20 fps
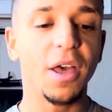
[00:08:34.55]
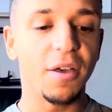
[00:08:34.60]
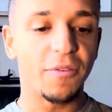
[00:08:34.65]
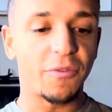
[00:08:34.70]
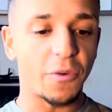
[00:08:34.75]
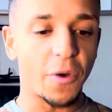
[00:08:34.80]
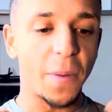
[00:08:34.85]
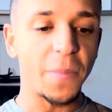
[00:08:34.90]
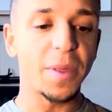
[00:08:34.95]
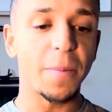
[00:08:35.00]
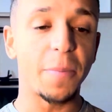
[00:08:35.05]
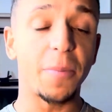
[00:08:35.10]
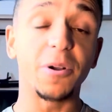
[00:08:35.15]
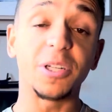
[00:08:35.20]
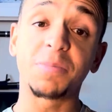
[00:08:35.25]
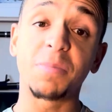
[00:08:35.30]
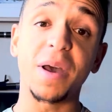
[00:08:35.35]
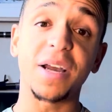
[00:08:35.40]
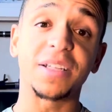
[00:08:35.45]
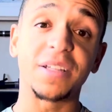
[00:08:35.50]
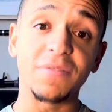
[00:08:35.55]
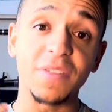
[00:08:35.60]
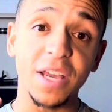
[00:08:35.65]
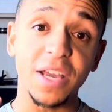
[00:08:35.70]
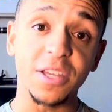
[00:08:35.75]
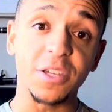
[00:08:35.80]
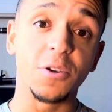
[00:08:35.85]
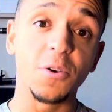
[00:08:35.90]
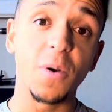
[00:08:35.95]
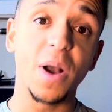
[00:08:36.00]
From the perspective
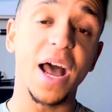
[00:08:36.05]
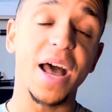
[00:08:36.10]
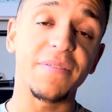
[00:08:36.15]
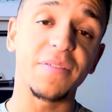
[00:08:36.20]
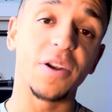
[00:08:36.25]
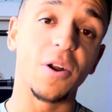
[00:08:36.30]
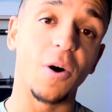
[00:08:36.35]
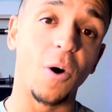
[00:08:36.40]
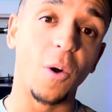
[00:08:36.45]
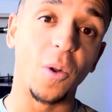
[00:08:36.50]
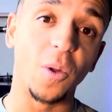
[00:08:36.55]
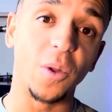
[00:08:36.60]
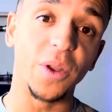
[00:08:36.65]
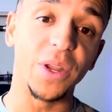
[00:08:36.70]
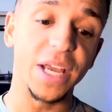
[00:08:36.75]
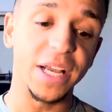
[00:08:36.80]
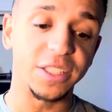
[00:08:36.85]
that you have and hold